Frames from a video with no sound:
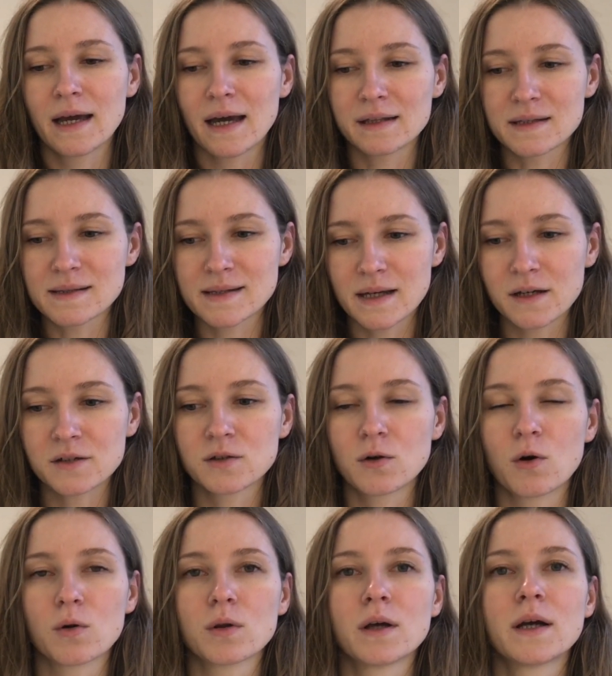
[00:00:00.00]
And the second
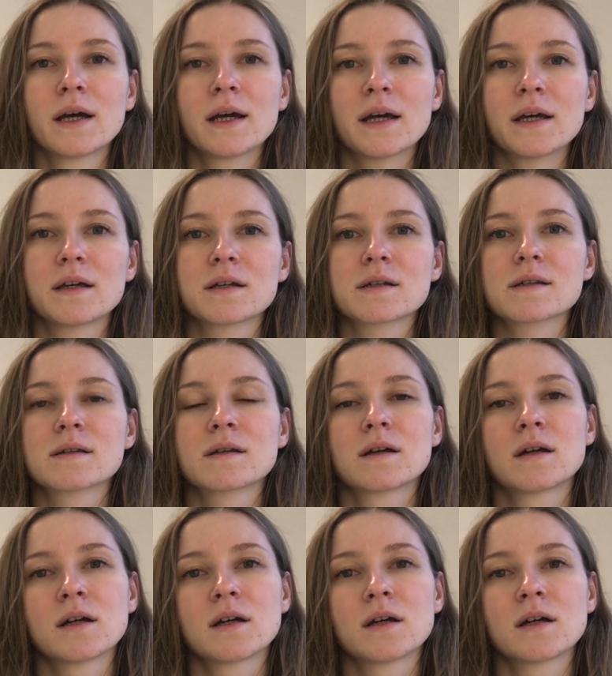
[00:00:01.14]
goal is